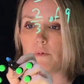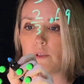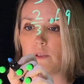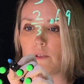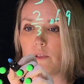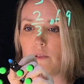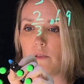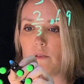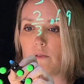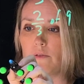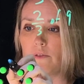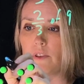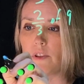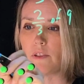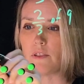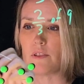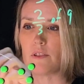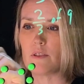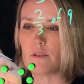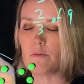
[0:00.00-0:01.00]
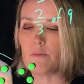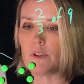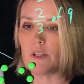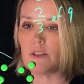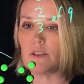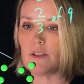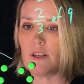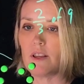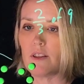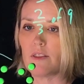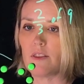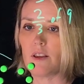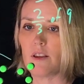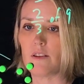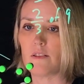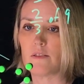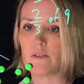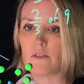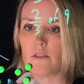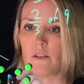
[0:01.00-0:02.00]
So for instance, we could take
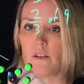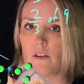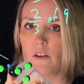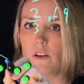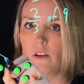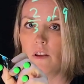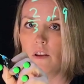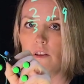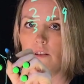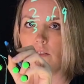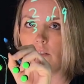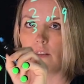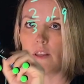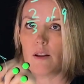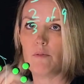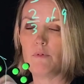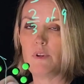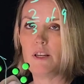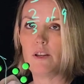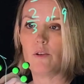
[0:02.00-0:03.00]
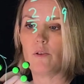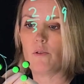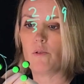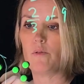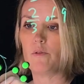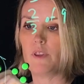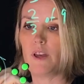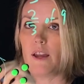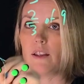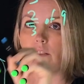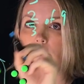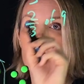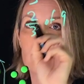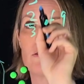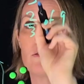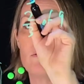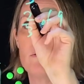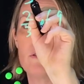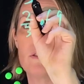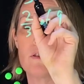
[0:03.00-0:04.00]
this. So then we know that
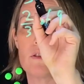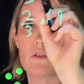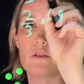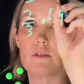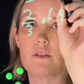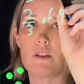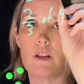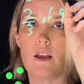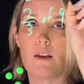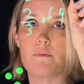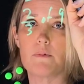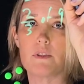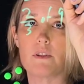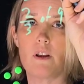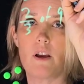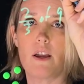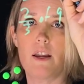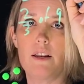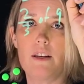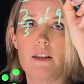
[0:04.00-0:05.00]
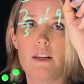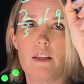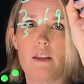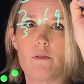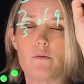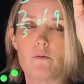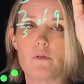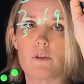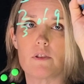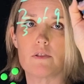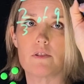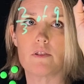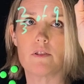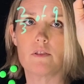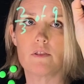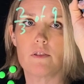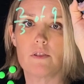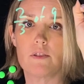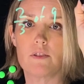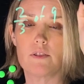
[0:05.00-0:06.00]
2/3 times 9 equals
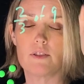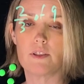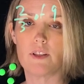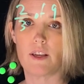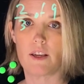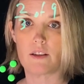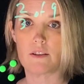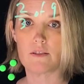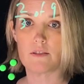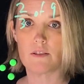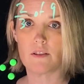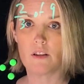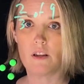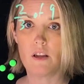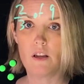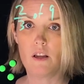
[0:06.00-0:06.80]
6.